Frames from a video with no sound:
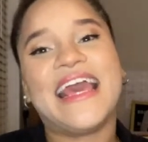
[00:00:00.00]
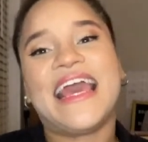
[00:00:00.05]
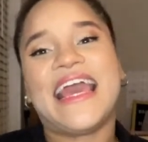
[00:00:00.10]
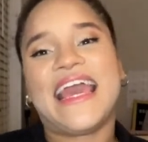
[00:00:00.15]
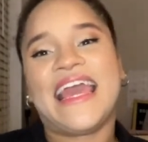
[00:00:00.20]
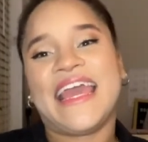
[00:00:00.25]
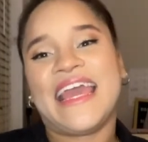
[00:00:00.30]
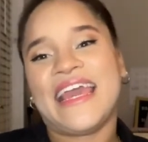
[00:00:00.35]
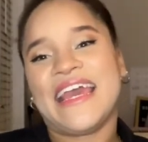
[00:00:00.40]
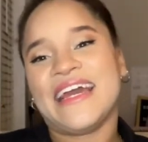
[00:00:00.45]

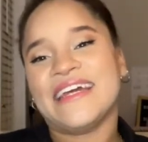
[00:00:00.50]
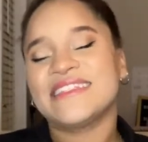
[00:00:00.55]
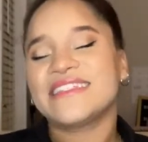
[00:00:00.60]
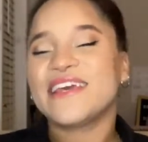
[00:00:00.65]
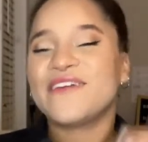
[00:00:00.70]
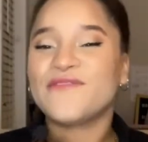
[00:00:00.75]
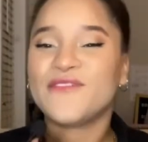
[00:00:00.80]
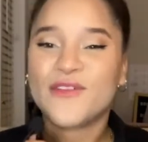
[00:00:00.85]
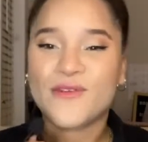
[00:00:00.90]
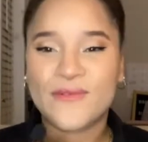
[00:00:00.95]
And
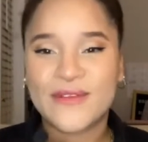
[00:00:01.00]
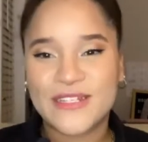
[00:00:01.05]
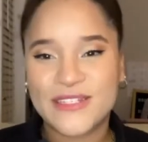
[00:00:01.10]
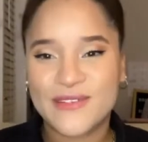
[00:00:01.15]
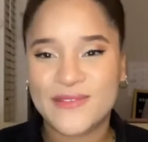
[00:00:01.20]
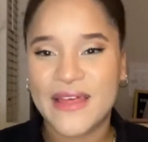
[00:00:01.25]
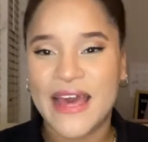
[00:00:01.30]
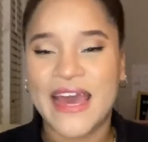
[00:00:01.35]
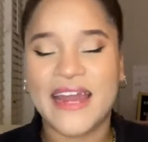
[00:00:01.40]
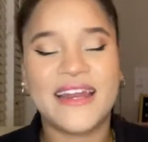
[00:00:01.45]
if you don't want to
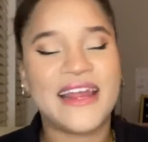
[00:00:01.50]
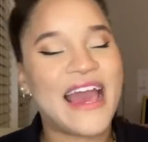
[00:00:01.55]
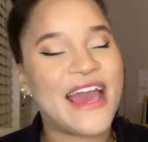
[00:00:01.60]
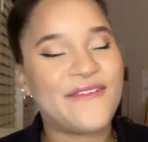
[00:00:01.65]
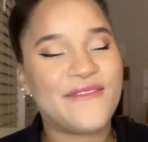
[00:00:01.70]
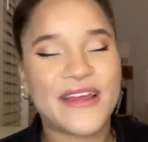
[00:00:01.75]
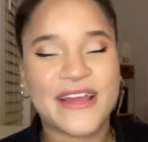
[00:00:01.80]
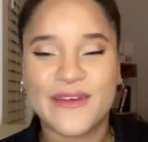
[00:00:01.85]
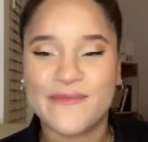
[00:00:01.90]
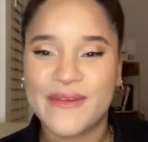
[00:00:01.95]
do that, I
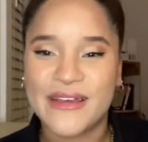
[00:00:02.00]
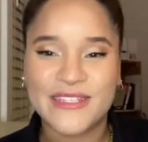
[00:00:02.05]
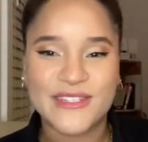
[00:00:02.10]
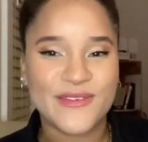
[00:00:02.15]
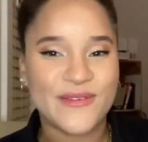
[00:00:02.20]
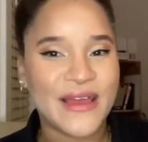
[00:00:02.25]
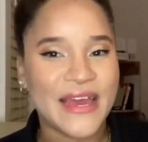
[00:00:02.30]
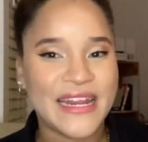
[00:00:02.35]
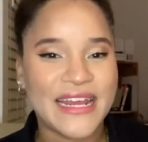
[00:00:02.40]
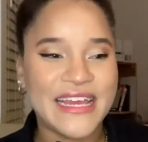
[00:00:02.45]
recommend
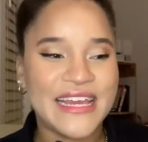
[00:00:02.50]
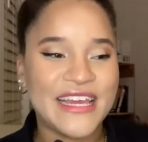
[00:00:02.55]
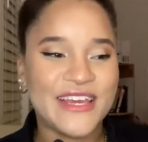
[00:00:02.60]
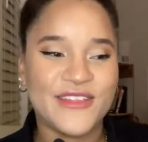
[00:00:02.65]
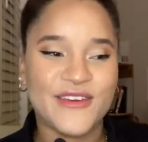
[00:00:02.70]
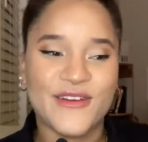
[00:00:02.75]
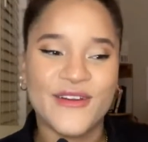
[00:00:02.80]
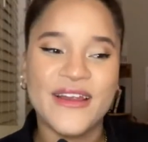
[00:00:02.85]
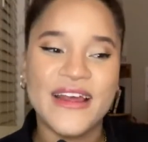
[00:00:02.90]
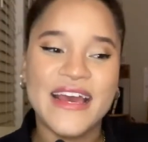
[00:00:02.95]
you getting
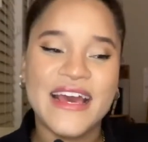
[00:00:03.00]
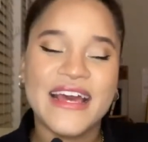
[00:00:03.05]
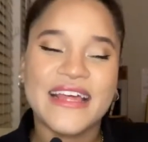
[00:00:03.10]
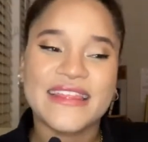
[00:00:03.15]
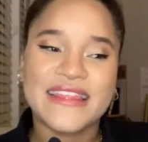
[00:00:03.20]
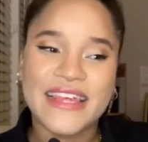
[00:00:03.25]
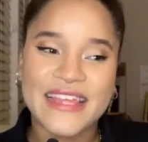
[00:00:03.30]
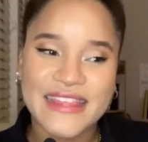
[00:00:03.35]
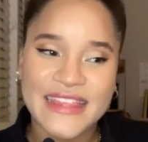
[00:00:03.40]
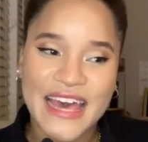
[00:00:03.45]
either
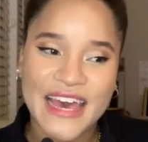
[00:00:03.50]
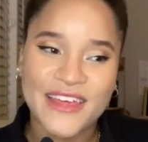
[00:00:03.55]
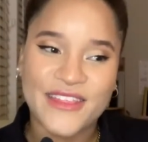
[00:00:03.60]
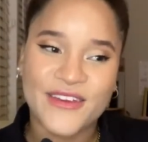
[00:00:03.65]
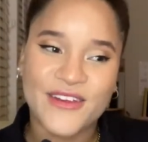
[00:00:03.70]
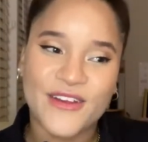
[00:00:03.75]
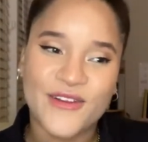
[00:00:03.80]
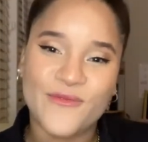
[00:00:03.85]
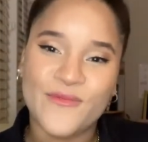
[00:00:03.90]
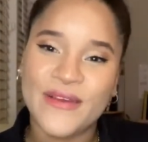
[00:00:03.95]
the
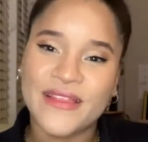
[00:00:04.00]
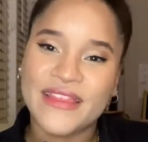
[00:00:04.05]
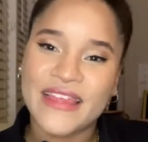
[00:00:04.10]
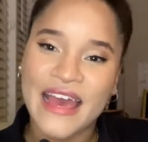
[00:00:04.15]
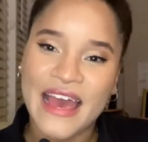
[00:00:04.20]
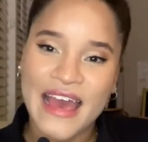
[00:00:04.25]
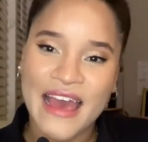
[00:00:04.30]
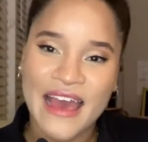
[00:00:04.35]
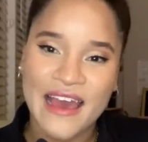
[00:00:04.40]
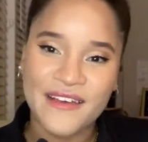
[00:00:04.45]
leather with
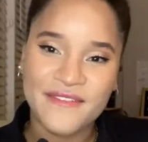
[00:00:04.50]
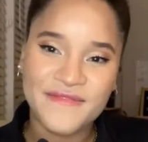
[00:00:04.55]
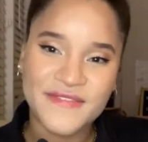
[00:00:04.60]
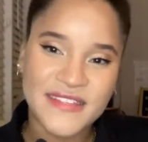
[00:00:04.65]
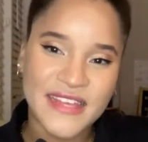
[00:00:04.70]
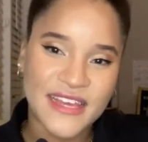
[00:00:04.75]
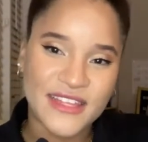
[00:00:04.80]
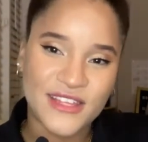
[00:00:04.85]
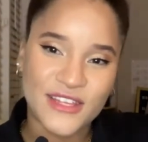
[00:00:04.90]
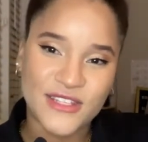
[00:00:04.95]
the
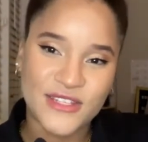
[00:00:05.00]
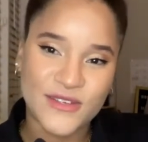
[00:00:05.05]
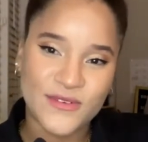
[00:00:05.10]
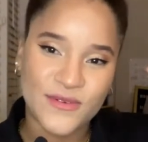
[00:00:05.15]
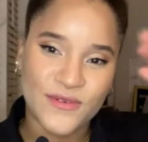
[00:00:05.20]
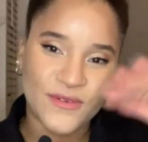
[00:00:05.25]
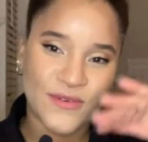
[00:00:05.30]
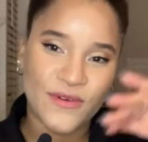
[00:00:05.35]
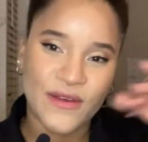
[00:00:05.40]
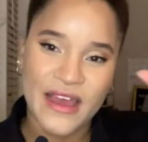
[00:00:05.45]
F's, like the
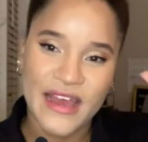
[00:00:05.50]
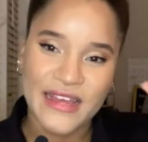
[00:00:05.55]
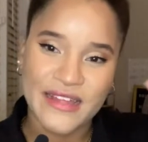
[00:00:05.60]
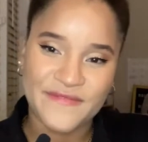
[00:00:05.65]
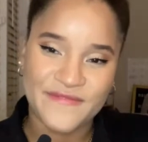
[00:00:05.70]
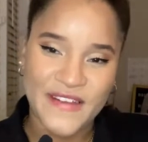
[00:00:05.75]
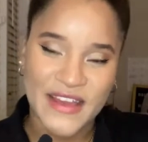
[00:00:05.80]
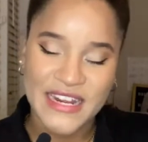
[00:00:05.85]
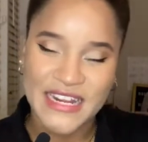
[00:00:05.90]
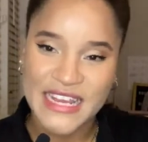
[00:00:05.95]
two
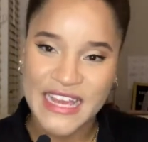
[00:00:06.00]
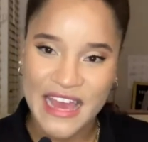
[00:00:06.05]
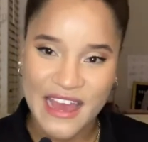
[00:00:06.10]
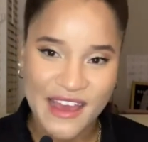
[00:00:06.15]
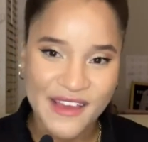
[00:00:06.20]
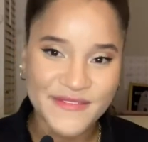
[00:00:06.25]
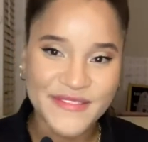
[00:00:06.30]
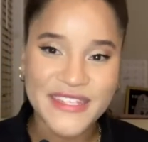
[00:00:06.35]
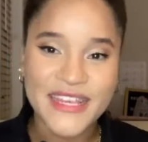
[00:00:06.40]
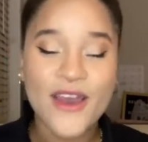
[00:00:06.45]
Fendi
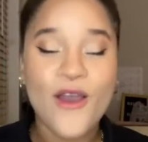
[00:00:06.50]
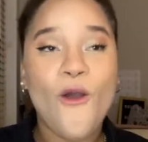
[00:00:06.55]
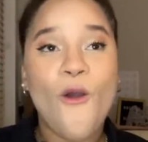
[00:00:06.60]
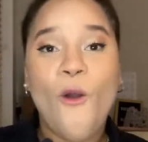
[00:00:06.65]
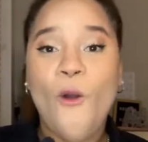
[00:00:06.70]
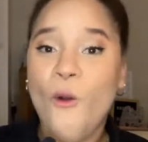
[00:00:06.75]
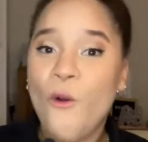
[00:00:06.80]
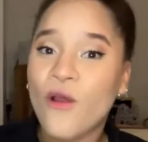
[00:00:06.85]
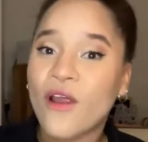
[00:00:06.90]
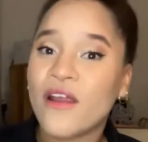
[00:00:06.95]
F's,
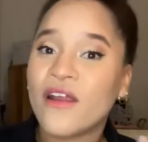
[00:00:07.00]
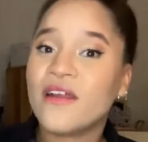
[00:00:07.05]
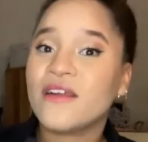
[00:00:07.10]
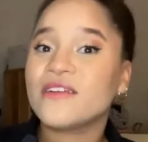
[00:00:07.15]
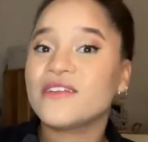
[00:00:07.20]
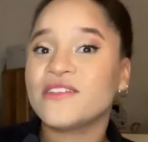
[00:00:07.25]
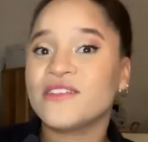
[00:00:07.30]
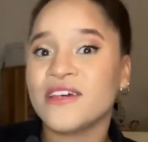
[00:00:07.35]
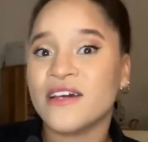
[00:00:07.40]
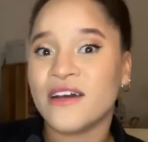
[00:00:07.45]
or
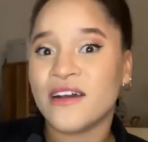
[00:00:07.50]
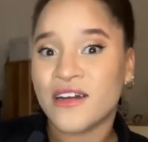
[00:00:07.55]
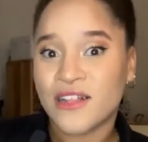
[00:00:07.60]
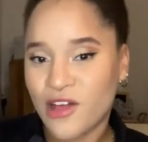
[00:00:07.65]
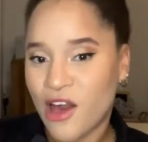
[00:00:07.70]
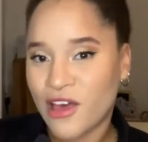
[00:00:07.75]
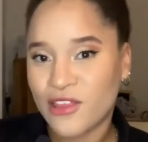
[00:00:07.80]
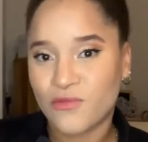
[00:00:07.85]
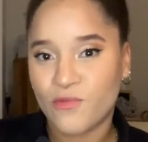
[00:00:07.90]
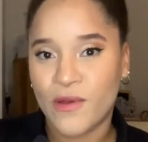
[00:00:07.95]
the
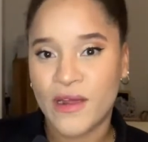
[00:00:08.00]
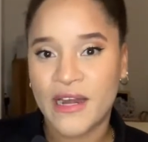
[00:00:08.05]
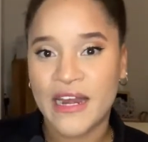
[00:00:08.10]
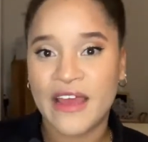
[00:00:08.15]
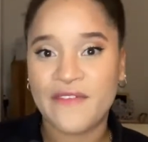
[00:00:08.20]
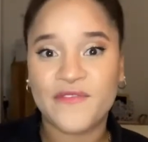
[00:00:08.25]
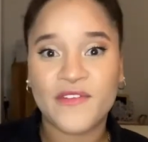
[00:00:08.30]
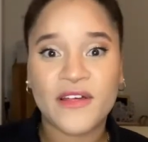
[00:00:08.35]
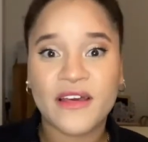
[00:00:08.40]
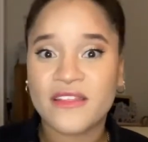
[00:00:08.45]
cloth one. I
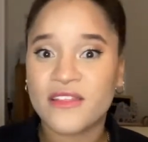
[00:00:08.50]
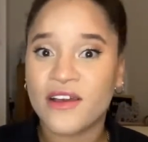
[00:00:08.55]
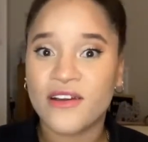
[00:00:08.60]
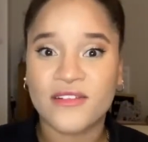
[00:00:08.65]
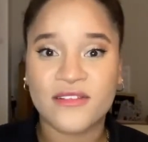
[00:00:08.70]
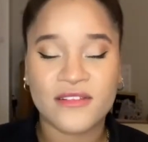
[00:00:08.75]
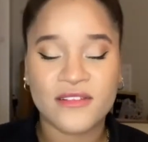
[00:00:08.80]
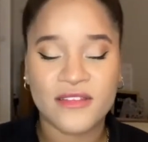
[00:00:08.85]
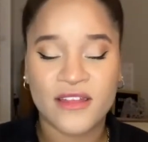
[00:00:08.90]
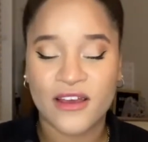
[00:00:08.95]
feel like the
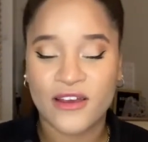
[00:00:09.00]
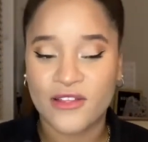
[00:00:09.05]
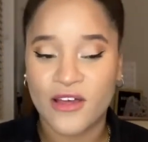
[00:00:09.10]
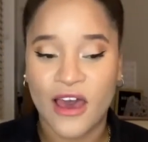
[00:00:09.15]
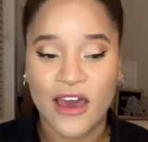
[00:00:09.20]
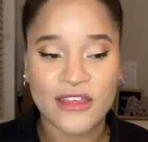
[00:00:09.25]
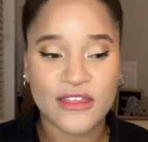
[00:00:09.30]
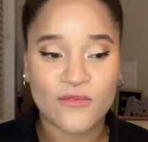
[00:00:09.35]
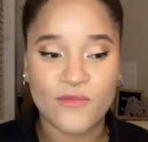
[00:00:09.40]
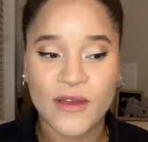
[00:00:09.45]

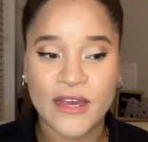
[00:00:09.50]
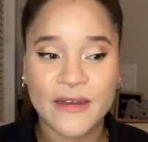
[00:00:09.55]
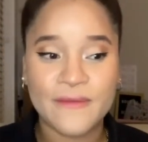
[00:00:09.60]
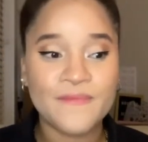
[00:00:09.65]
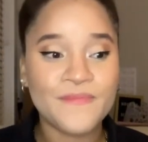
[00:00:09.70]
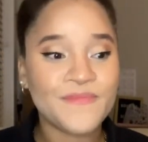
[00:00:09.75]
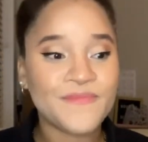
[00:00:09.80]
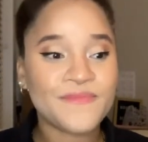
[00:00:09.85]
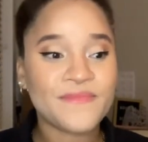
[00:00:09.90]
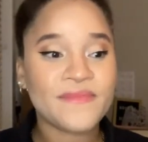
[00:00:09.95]
cloth
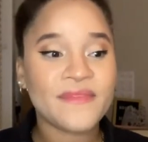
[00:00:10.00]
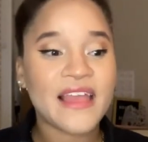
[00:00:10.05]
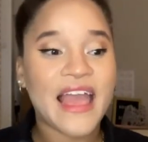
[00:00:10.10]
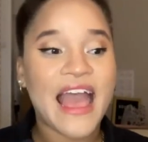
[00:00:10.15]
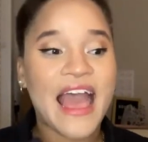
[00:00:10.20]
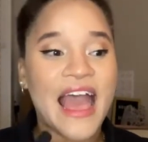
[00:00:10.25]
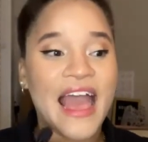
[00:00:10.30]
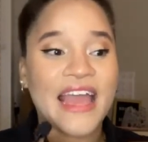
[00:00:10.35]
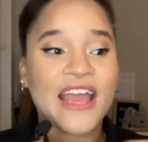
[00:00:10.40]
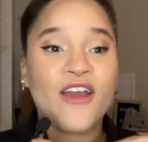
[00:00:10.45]
one
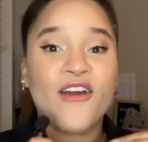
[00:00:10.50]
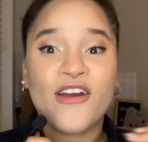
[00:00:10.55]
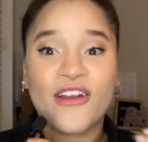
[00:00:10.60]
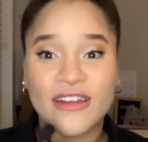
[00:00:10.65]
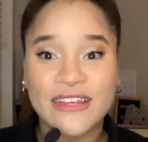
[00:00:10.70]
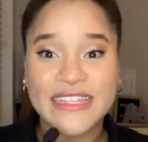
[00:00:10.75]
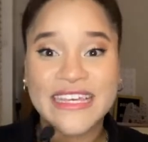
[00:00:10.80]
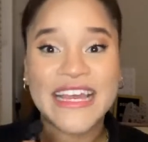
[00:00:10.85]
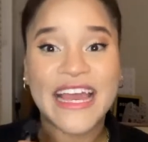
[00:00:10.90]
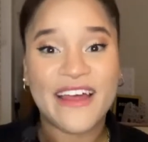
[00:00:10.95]
I
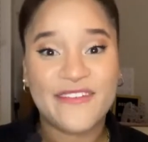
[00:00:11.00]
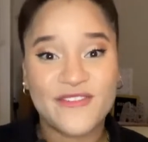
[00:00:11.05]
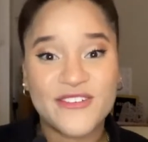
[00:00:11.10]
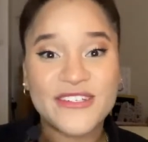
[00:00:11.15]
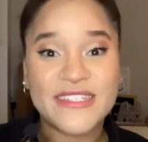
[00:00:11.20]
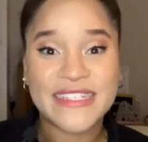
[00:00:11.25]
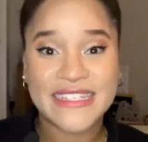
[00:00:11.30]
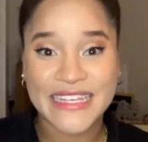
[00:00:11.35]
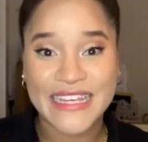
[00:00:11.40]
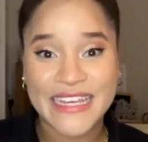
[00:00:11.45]
hardly ever
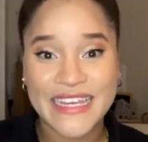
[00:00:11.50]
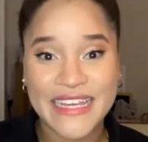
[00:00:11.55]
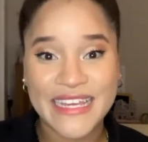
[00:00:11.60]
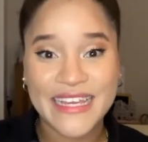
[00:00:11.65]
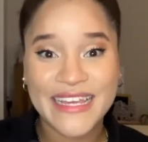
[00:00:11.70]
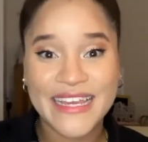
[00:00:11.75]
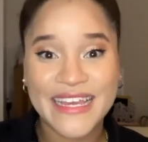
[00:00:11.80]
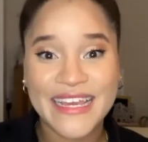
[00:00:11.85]
see